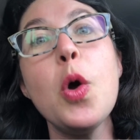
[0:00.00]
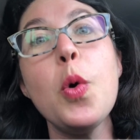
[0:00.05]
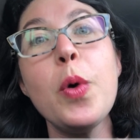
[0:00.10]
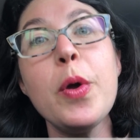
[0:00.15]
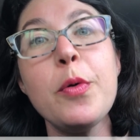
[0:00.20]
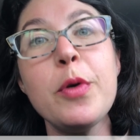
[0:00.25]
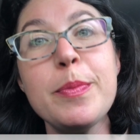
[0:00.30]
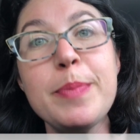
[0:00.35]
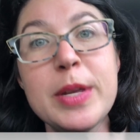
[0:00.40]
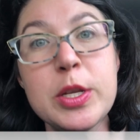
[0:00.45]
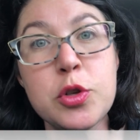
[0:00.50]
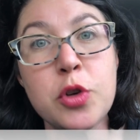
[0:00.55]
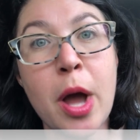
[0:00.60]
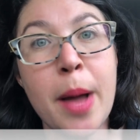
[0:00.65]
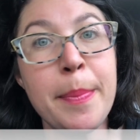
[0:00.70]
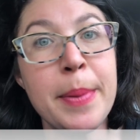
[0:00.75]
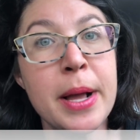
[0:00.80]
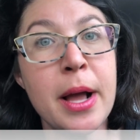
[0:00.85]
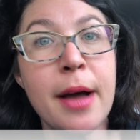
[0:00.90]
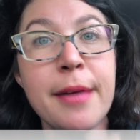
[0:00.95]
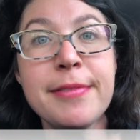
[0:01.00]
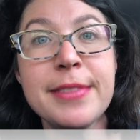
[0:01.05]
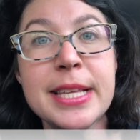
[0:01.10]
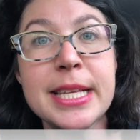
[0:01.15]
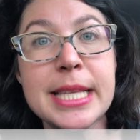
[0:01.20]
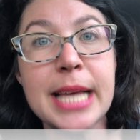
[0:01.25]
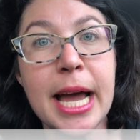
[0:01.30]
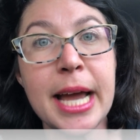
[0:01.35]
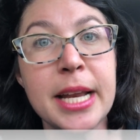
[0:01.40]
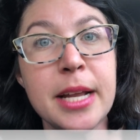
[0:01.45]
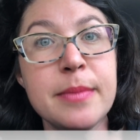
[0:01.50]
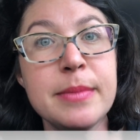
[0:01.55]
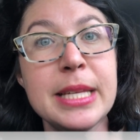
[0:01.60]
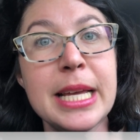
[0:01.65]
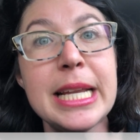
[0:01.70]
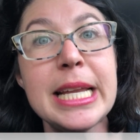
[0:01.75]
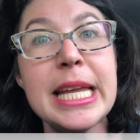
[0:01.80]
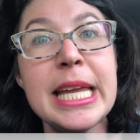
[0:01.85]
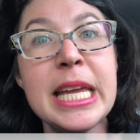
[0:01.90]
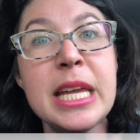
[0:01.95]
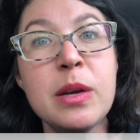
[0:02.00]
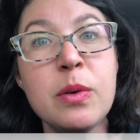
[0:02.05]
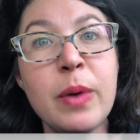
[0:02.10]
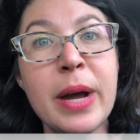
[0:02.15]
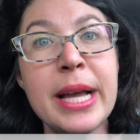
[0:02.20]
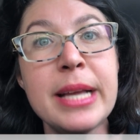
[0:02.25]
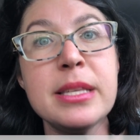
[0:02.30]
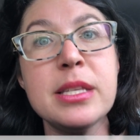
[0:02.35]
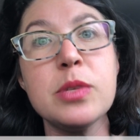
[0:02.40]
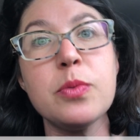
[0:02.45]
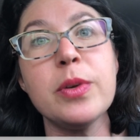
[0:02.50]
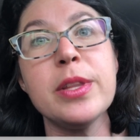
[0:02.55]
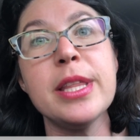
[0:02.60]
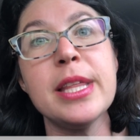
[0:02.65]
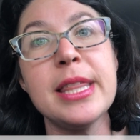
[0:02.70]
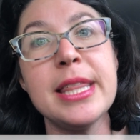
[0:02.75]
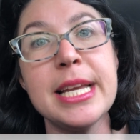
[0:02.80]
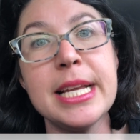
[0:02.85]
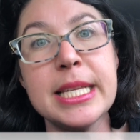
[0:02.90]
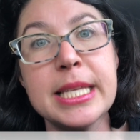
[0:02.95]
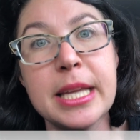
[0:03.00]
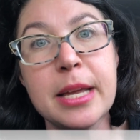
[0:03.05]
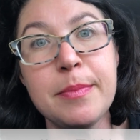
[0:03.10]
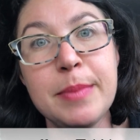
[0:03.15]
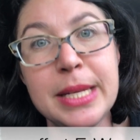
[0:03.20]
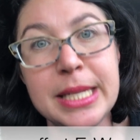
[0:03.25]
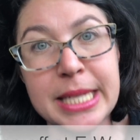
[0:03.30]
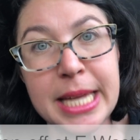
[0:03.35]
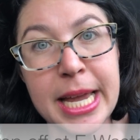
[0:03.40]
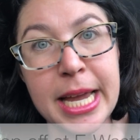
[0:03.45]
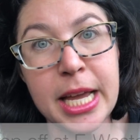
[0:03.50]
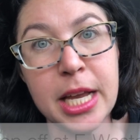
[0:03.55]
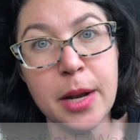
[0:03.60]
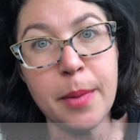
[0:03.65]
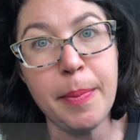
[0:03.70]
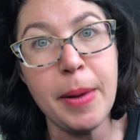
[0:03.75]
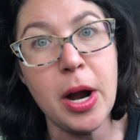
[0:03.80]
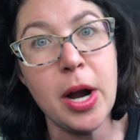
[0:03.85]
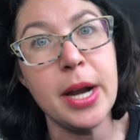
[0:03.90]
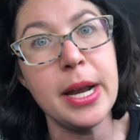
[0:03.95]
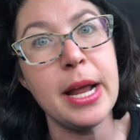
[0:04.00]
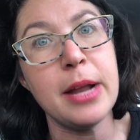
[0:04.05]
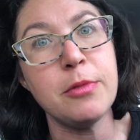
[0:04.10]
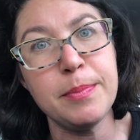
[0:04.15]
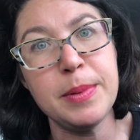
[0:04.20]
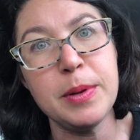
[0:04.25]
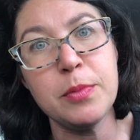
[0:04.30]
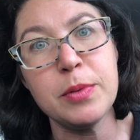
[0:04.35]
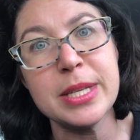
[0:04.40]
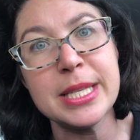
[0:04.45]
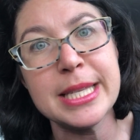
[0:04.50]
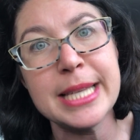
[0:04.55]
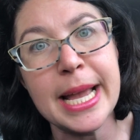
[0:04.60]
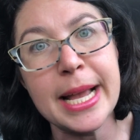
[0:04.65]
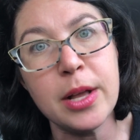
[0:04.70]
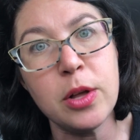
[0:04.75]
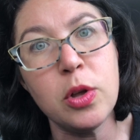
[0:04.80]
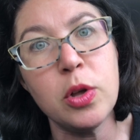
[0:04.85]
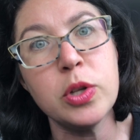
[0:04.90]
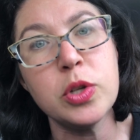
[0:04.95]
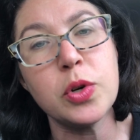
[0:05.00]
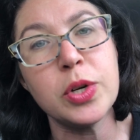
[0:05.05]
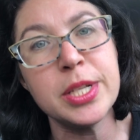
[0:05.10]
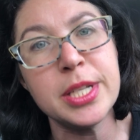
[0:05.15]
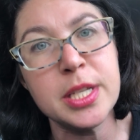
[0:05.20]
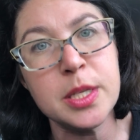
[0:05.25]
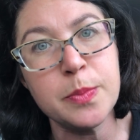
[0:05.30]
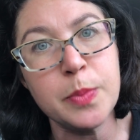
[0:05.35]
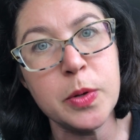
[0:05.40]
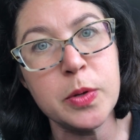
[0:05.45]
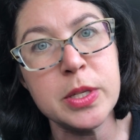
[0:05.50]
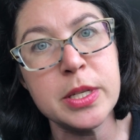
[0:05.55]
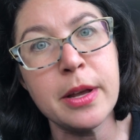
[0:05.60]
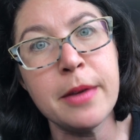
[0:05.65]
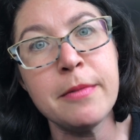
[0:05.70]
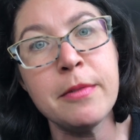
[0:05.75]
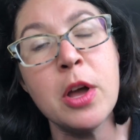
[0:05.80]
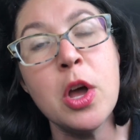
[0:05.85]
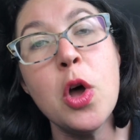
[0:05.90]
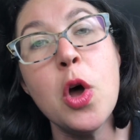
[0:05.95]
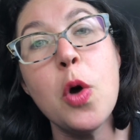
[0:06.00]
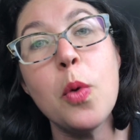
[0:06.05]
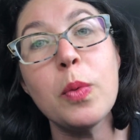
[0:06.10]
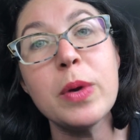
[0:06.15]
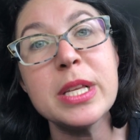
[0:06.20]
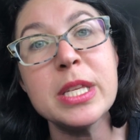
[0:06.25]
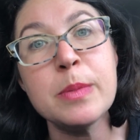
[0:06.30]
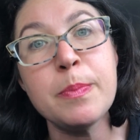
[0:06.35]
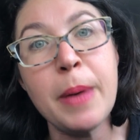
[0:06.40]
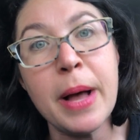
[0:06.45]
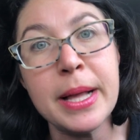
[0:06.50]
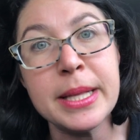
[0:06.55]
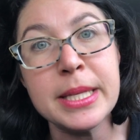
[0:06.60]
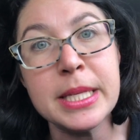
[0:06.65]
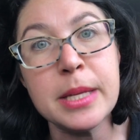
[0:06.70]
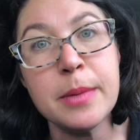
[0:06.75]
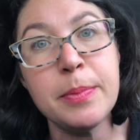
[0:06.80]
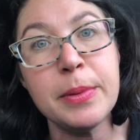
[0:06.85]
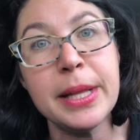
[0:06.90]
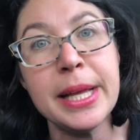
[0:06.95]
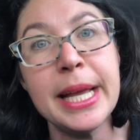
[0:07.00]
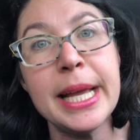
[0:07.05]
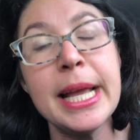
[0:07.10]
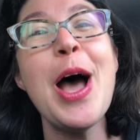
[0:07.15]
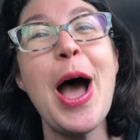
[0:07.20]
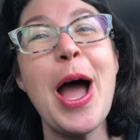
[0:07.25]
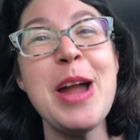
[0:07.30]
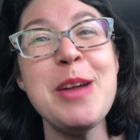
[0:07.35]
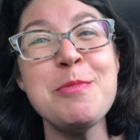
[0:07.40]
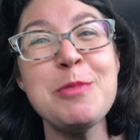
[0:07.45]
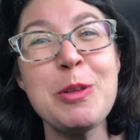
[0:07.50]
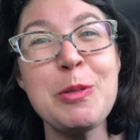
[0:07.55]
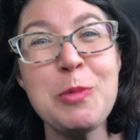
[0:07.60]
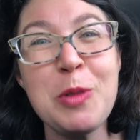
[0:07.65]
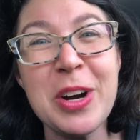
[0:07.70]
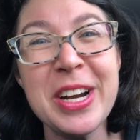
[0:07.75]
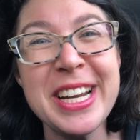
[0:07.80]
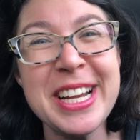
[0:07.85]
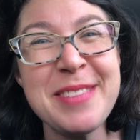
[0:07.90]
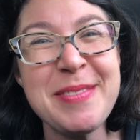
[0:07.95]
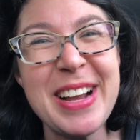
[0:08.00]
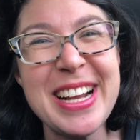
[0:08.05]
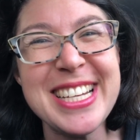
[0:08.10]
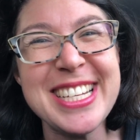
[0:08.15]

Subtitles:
we would be dropping off these items at e-waste, where the things can be taken apart and be recycled or disposed of responsibly. I am rewarding my